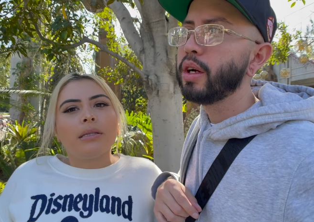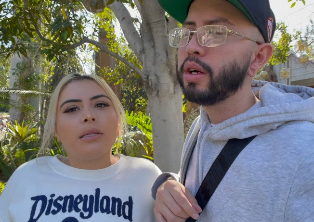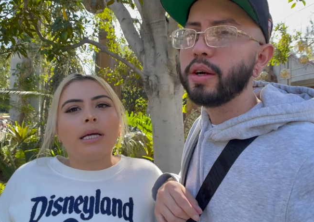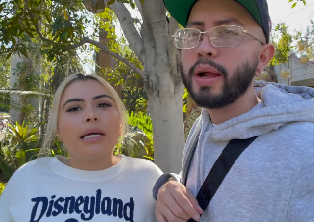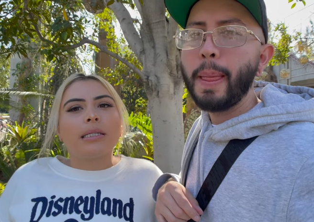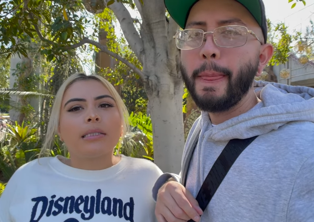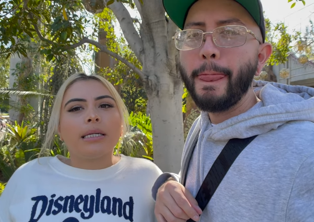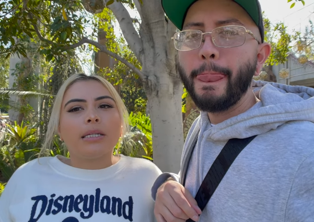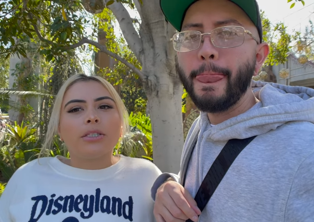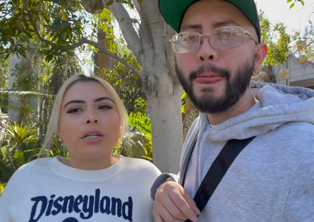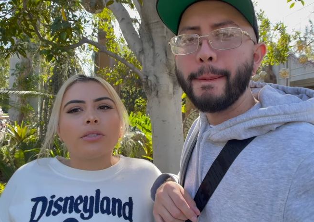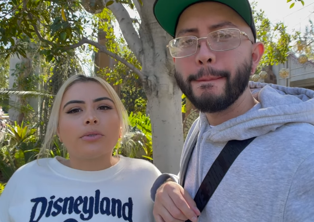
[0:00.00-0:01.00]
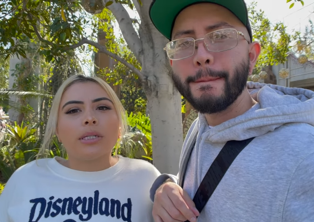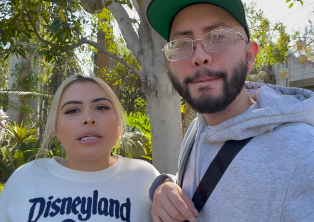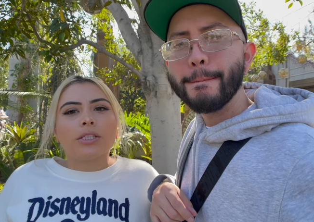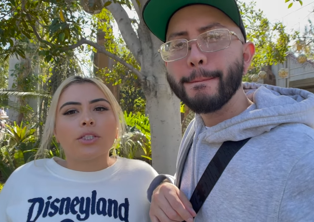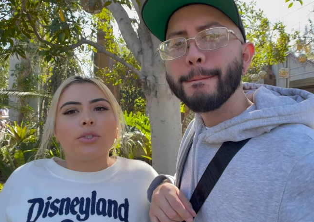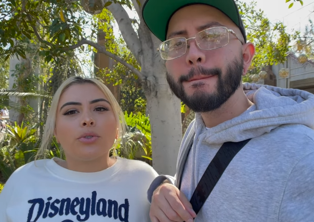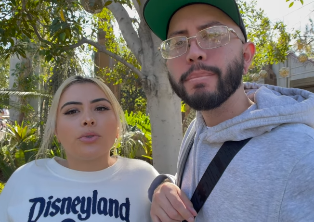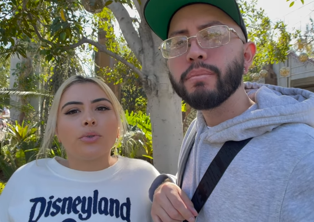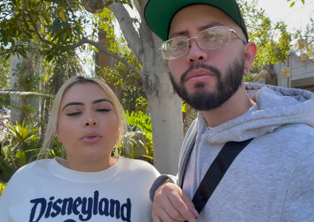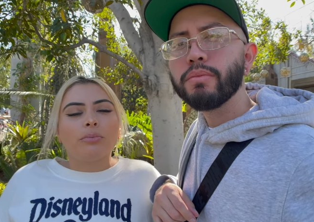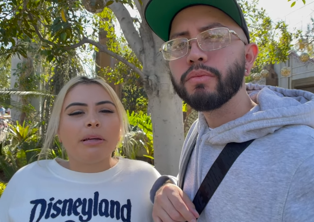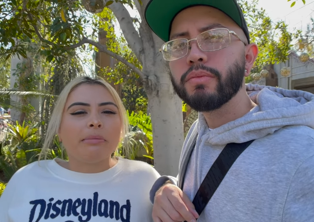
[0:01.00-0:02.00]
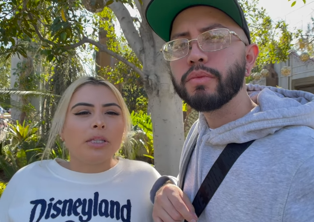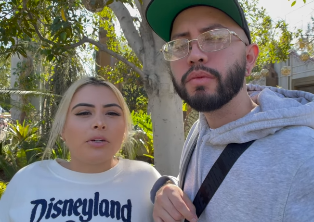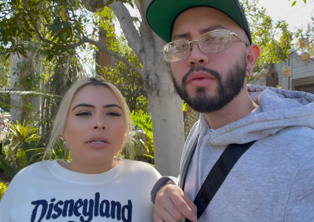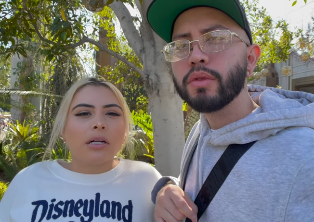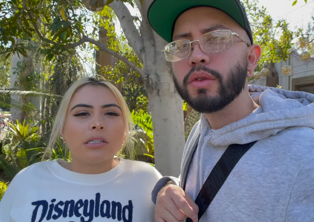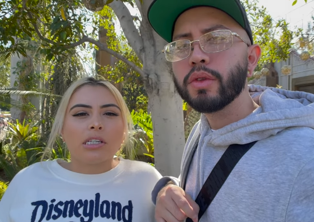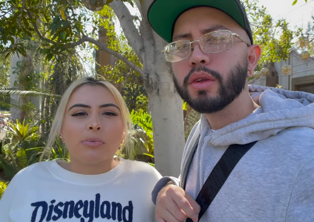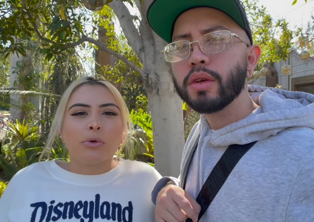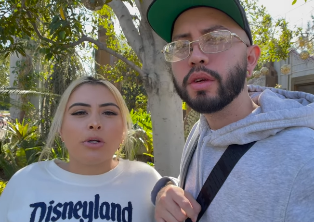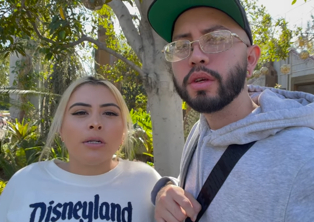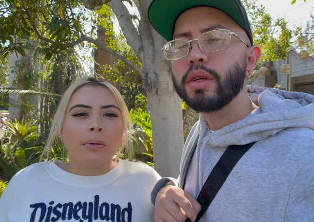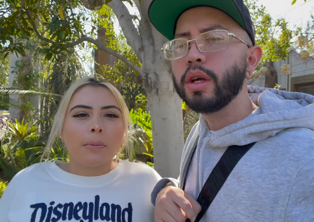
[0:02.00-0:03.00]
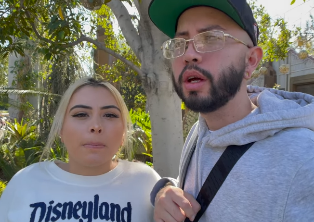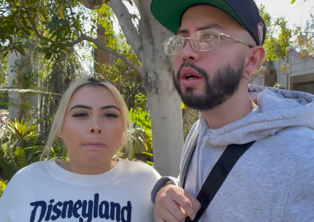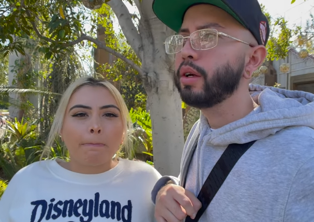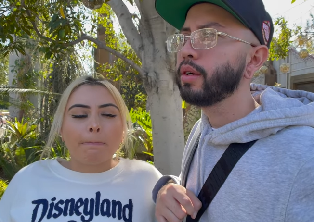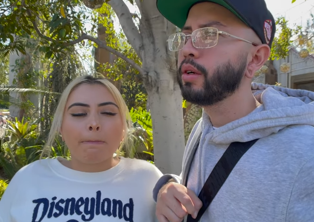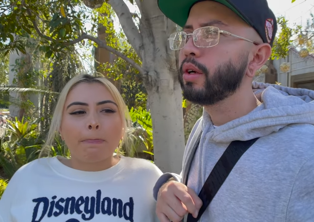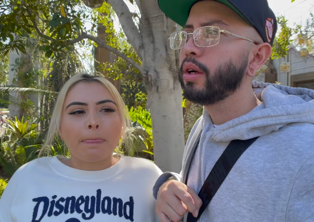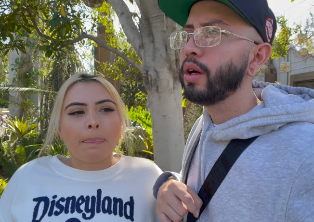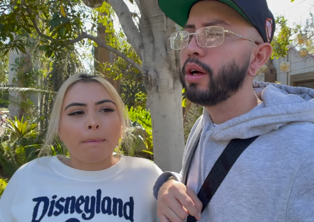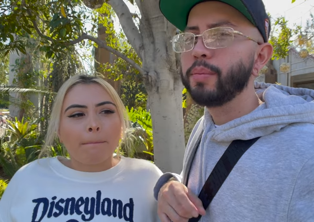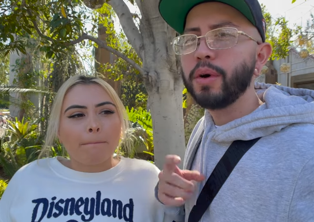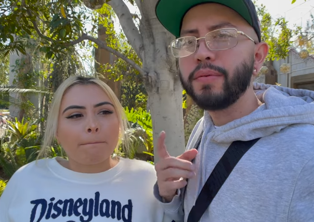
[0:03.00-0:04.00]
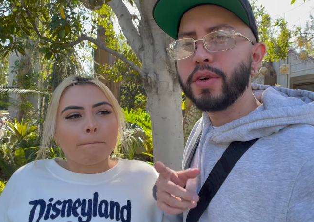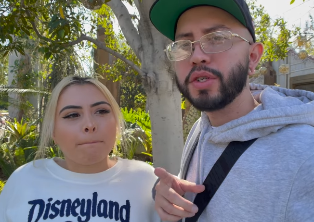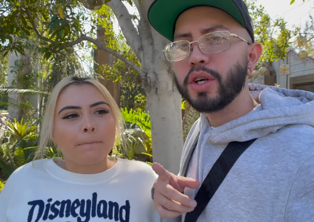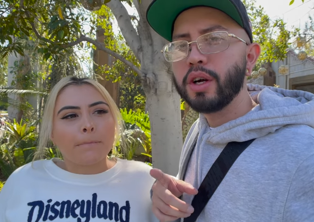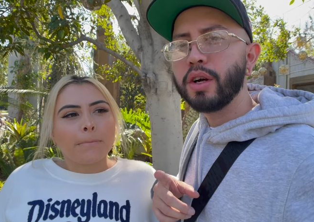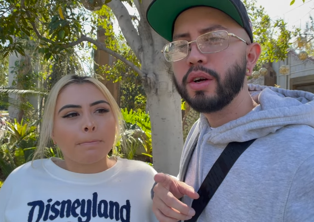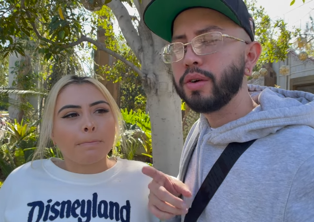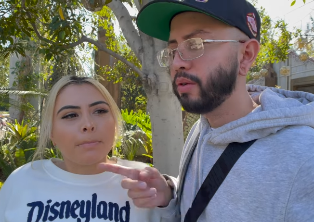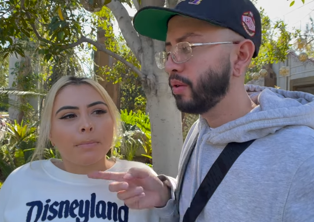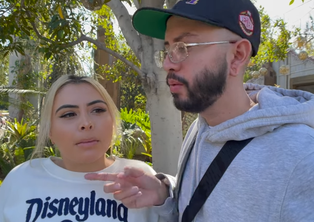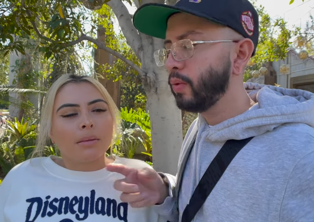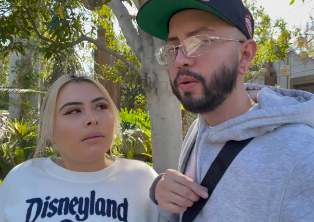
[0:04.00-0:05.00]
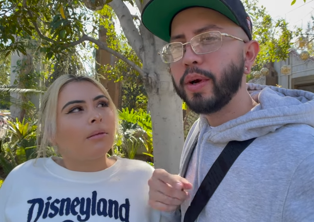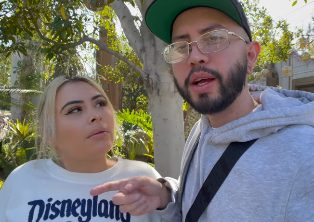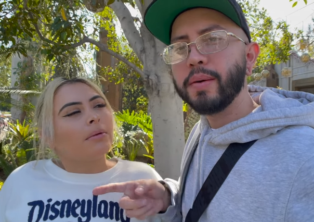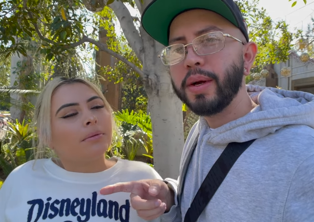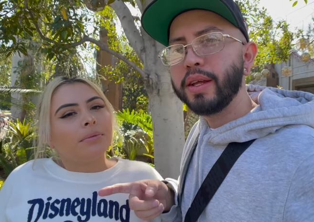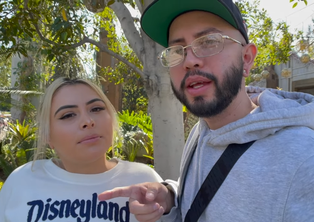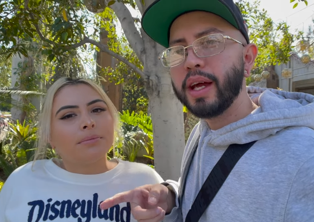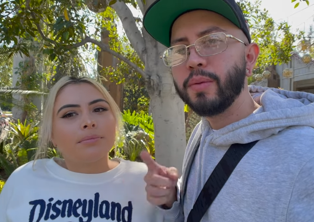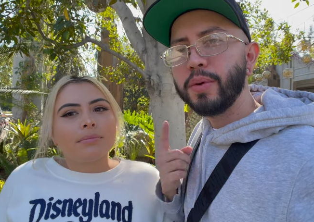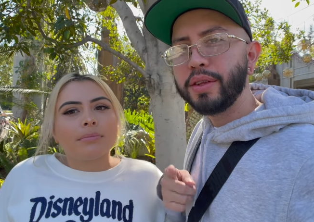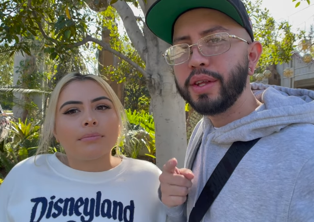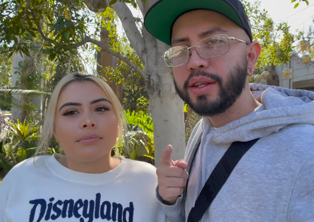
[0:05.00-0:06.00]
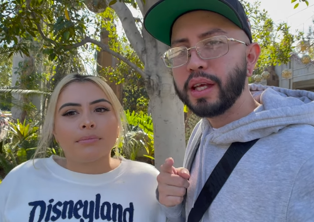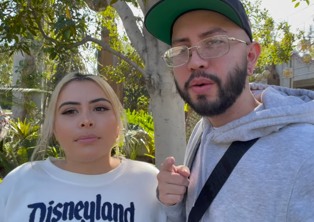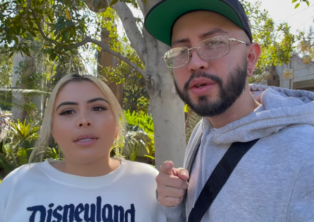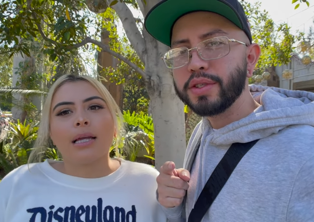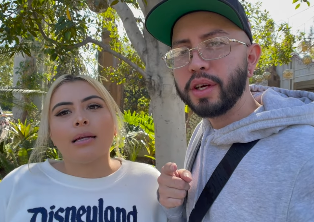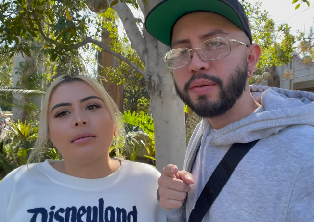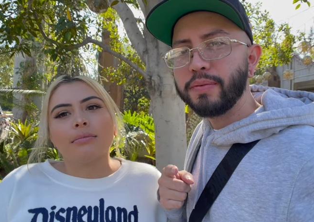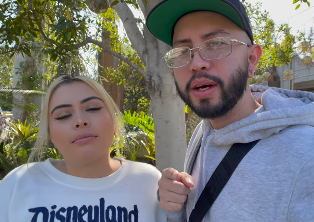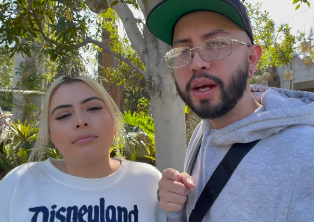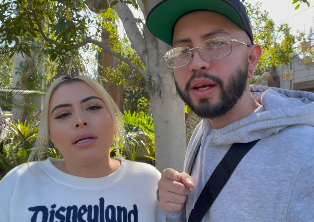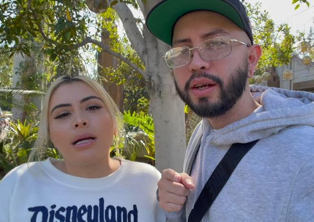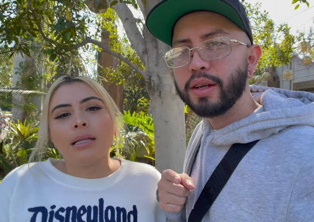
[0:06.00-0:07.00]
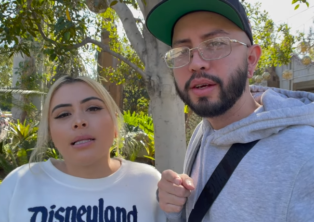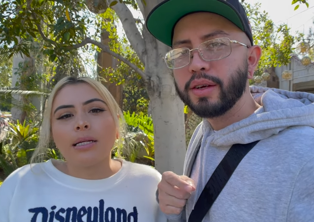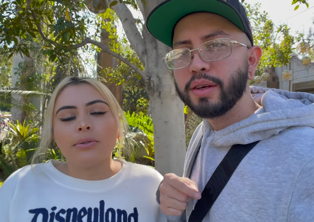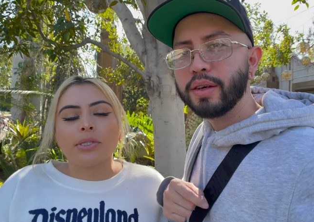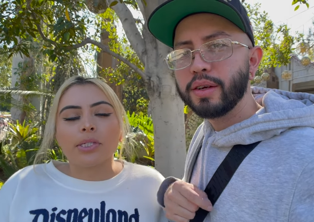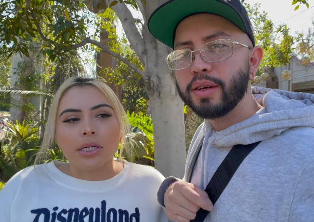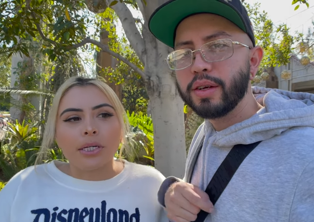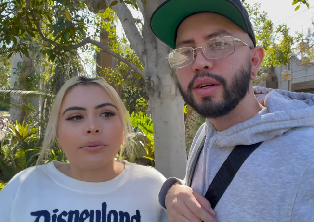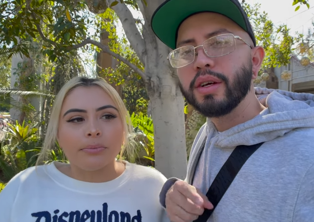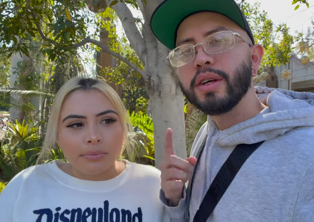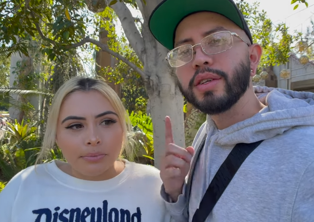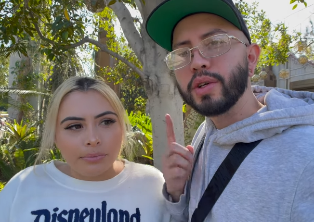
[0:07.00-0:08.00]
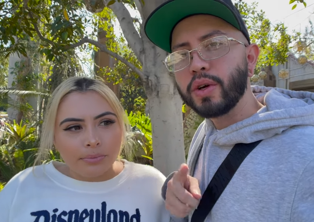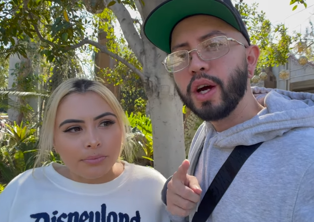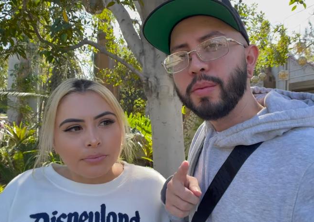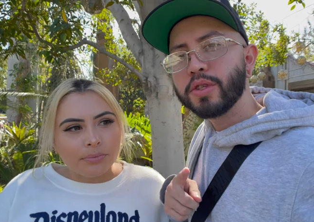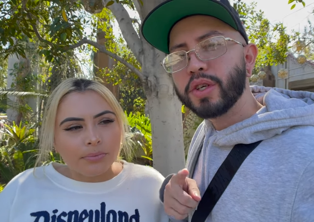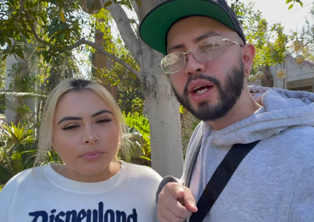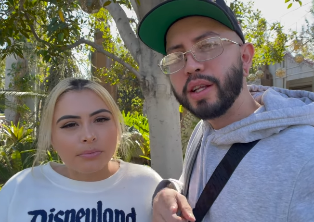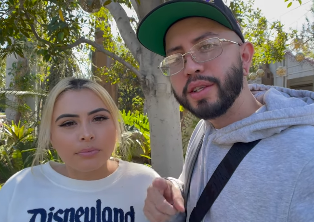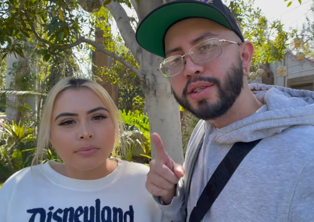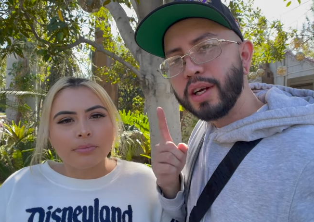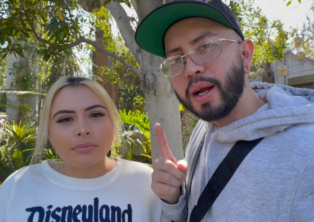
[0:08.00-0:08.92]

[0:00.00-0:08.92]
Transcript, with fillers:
Speaker 1: The tater tots were like two, maybe three dollars more.
Speaker 2: Yeah. But for sure, we recommend that. We think that was certified. I
Speaker 1: thought it was good.
Speaker 2: So come try this here